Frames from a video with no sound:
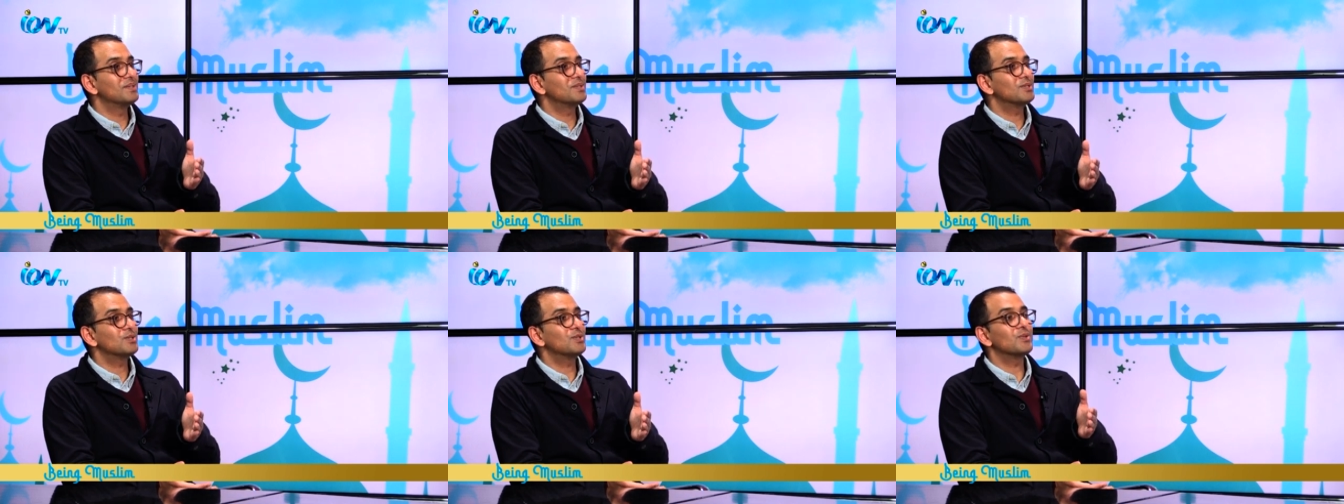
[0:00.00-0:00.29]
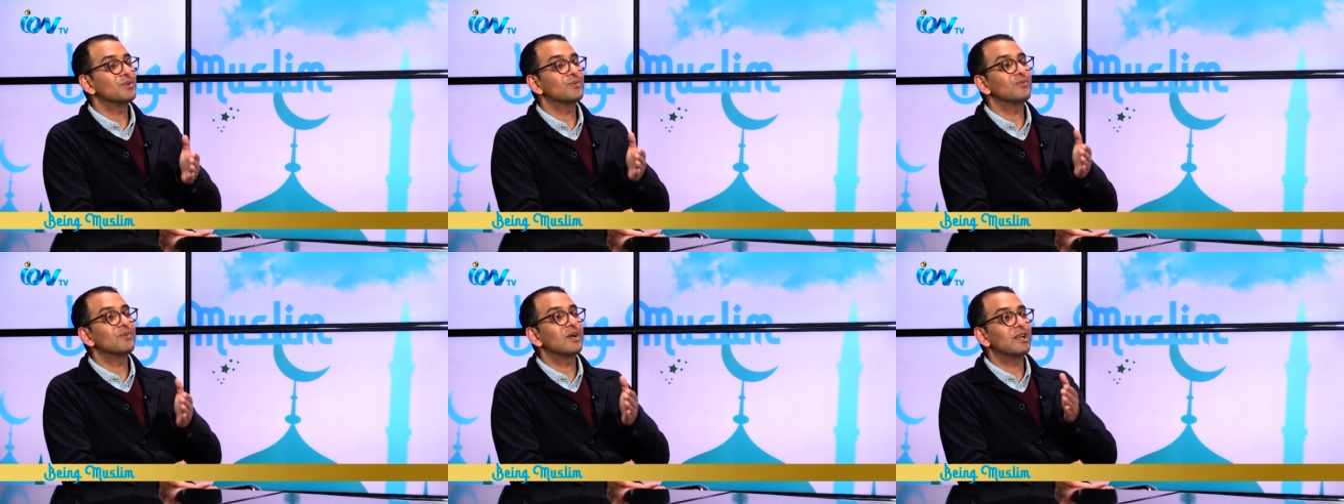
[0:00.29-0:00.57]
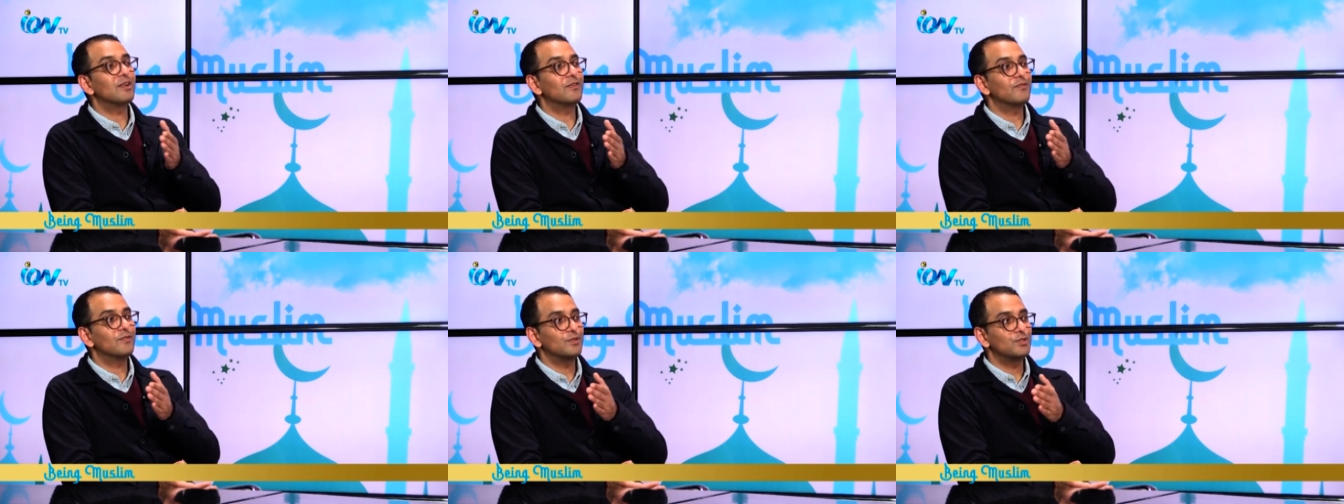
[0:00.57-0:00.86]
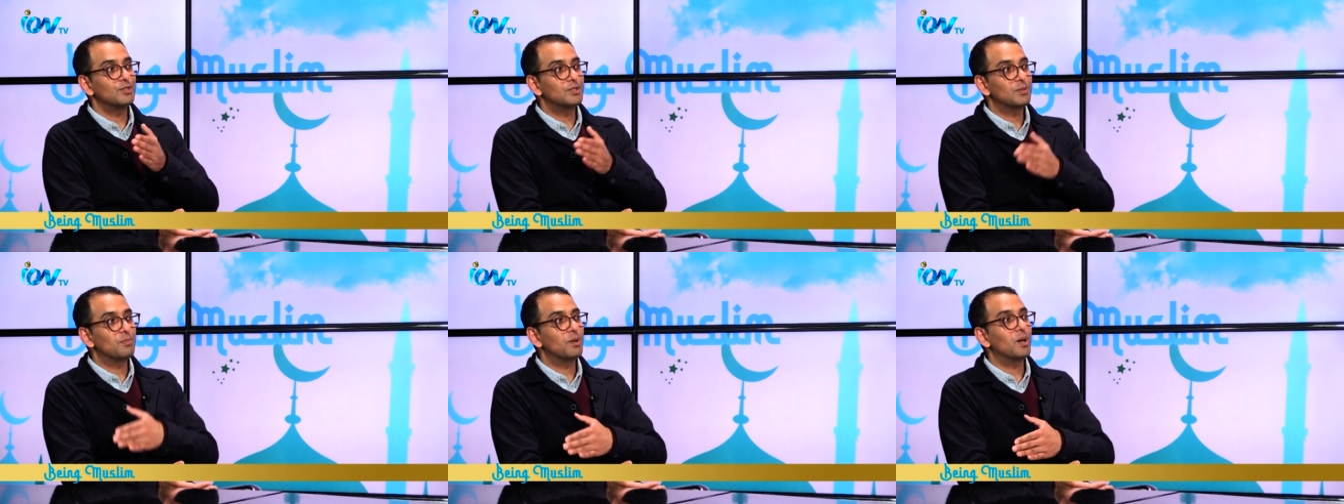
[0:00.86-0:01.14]
to the
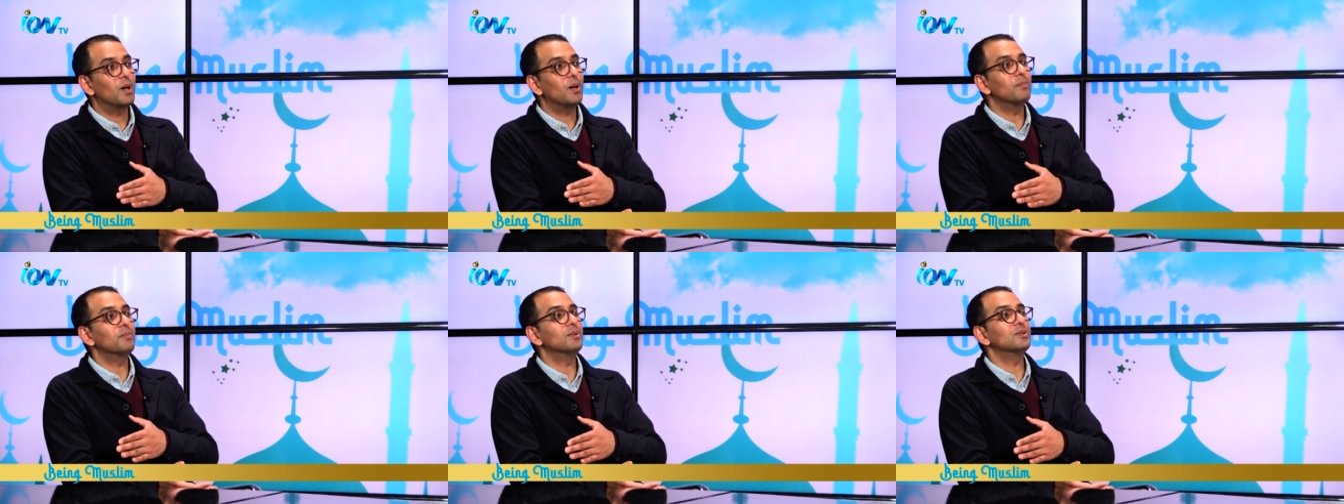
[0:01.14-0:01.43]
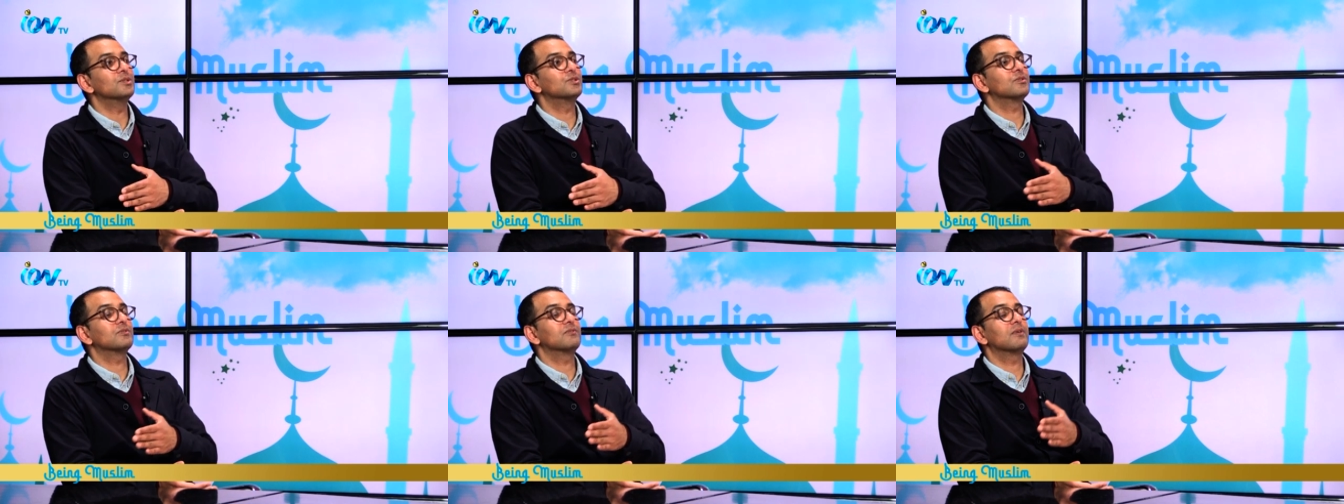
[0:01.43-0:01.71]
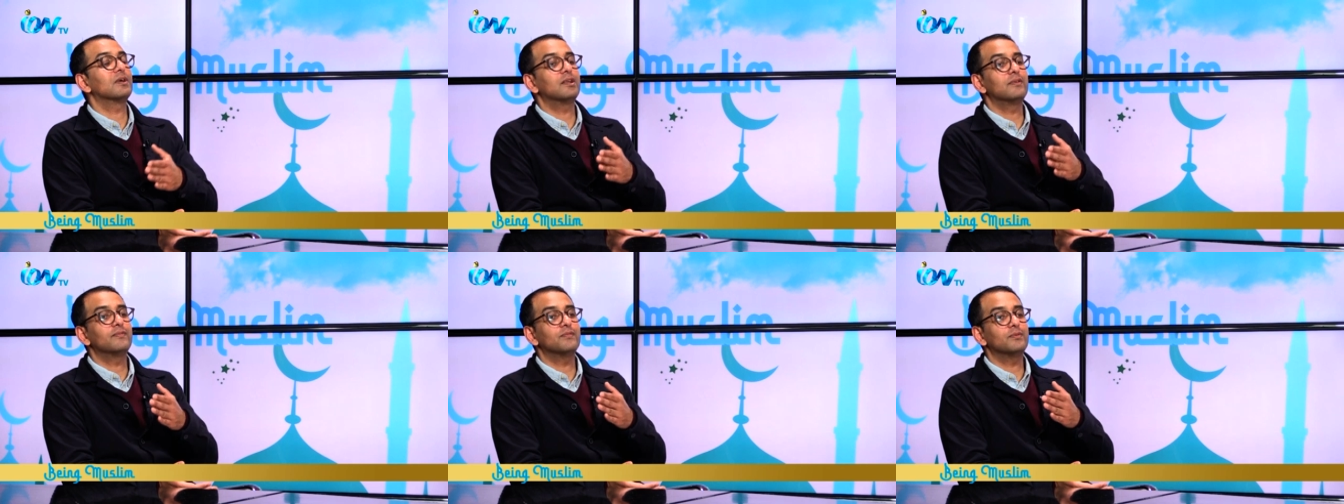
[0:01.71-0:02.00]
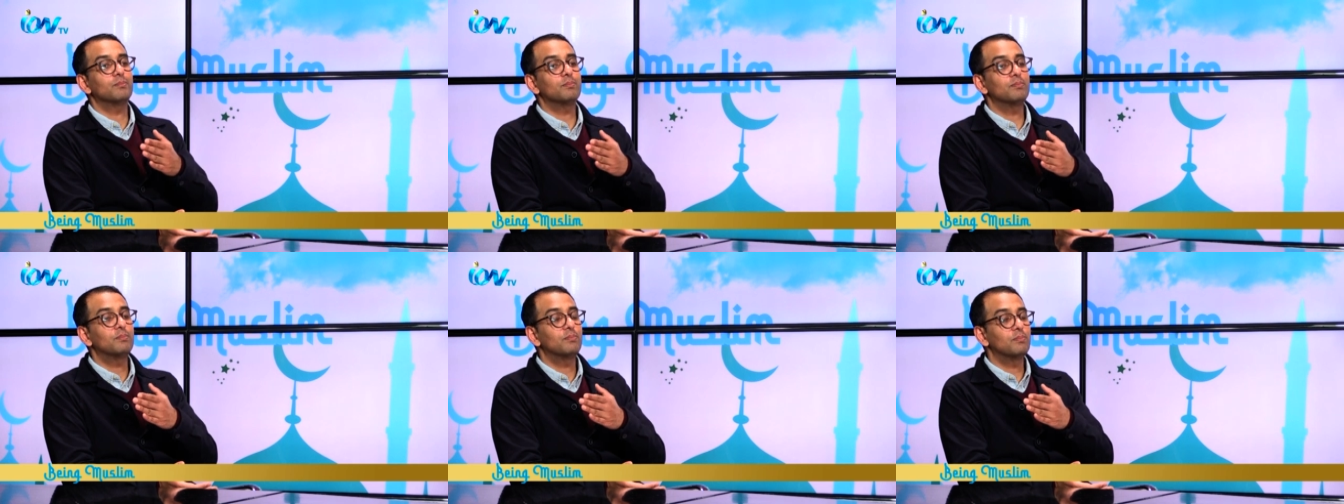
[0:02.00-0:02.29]
relevant department or
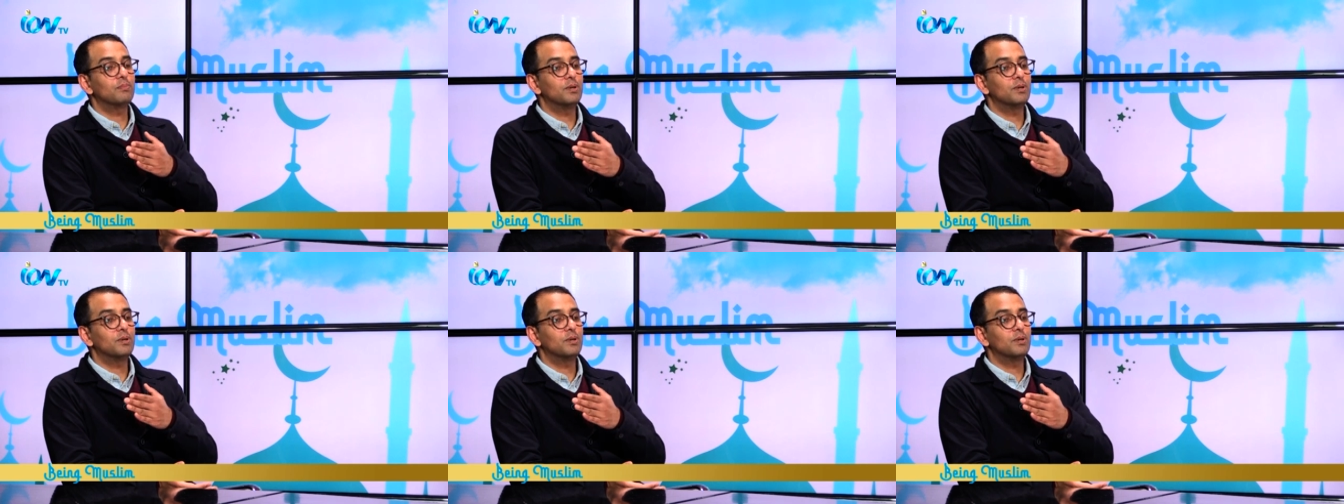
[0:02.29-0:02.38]
relevant